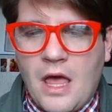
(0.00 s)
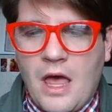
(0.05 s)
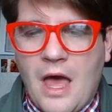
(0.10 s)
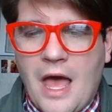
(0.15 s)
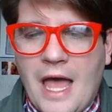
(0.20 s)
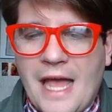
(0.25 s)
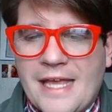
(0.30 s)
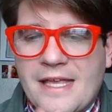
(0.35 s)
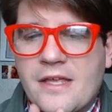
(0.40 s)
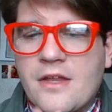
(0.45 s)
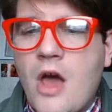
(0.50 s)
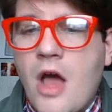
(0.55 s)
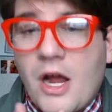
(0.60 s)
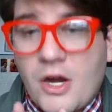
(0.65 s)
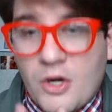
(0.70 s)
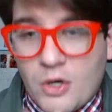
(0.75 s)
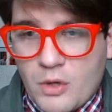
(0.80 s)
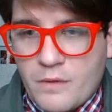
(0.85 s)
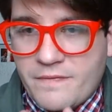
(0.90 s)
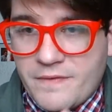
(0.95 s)

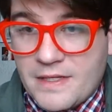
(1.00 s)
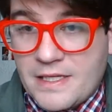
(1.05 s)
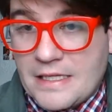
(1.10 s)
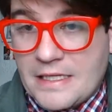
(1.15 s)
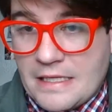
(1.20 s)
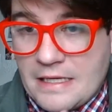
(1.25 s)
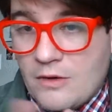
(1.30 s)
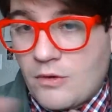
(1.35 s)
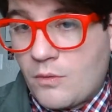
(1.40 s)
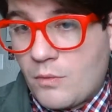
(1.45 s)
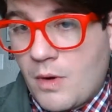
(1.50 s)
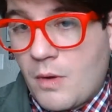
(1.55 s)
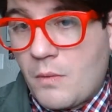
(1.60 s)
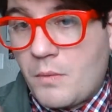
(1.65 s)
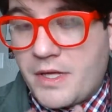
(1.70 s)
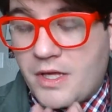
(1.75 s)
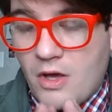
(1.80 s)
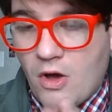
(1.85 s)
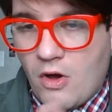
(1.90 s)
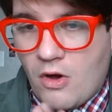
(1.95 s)
iconography or what
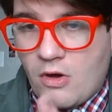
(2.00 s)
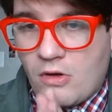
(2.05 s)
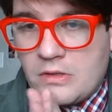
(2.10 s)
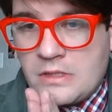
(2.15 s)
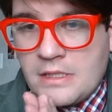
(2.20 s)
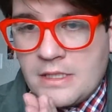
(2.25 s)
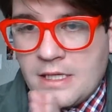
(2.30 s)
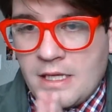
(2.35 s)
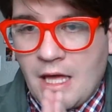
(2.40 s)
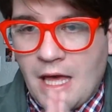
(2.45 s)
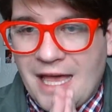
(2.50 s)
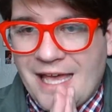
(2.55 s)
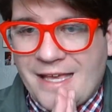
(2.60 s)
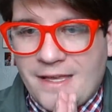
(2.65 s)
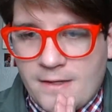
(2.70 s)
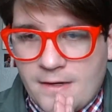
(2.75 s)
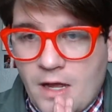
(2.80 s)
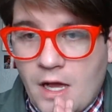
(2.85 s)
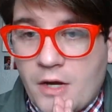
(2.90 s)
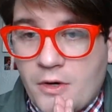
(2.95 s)
we call
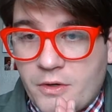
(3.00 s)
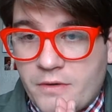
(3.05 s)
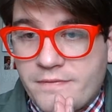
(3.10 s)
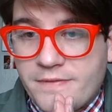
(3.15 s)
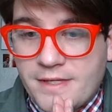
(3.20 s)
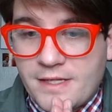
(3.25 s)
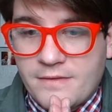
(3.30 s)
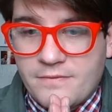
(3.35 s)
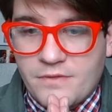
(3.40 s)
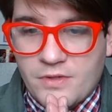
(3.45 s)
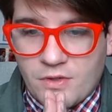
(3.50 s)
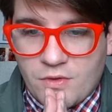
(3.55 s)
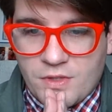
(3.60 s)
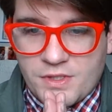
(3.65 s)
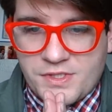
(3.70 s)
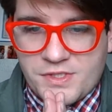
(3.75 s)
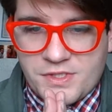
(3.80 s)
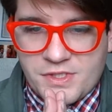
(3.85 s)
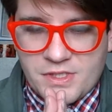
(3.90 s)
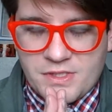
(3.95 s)
iconography of the
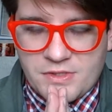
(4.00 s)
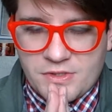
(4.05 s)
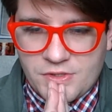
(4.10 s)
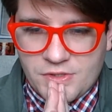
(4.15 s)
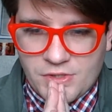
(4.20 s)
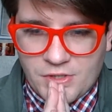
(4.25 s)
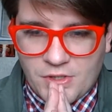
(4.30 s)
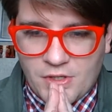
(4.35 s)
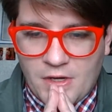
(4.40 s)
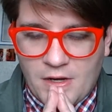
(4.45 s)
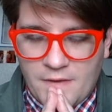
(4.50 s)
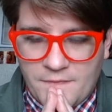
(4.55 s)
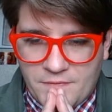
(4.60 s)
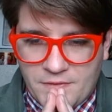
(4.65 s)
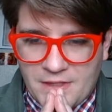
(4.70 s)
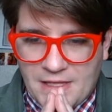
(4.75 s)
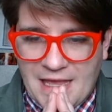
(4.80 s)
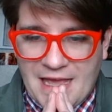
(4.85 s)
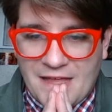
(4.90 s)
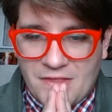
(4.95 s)
Christian church, of the
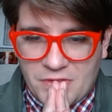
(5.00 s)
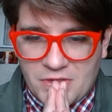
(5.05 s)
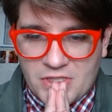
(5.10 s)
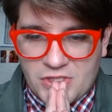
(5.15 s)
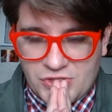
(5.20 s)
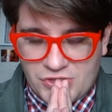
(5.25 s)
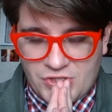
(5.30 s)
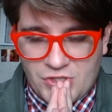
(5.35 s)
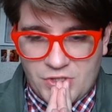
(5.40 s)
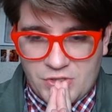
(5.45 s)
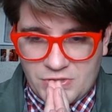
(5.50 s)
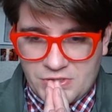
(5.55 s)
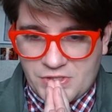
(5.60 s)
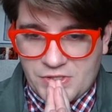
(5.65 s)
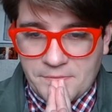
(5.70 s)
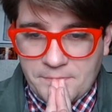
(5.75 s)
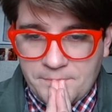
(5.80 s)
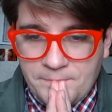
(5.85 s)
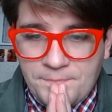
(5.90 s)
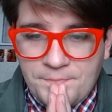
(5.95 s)
Catholic Church.
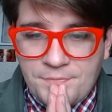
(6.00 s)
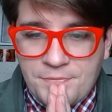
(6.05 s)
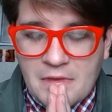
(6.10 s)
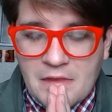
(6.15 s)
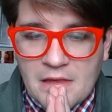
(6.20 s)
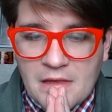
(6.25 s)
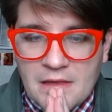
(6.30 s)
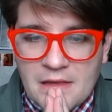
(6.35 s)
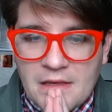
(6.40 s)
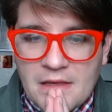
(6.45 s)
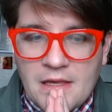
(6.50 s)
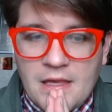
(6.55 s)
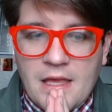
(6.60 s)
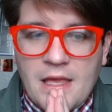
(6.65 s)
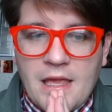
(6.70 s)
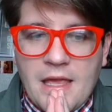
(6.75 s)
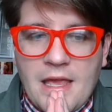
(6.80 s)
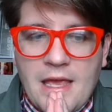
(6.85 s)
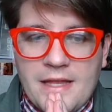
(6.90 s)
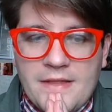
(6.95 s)

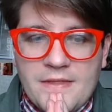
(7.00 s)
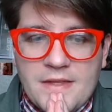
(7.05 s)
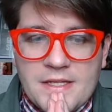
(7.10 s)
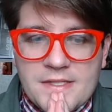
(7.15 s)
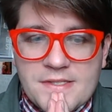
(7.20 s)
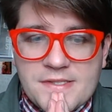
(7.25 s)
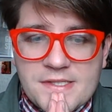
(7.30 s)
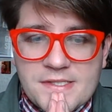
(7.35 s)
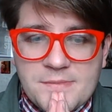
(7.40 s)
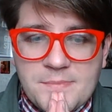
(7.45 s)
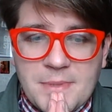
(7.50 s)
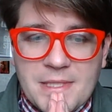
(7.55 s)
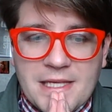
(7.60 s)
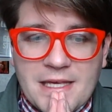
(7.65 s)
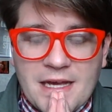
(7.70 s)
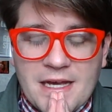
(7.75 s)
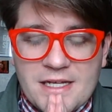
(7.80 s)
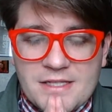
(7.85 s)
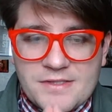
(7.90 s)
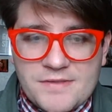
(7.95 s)
And this is
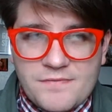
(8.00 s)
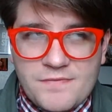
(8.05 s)
because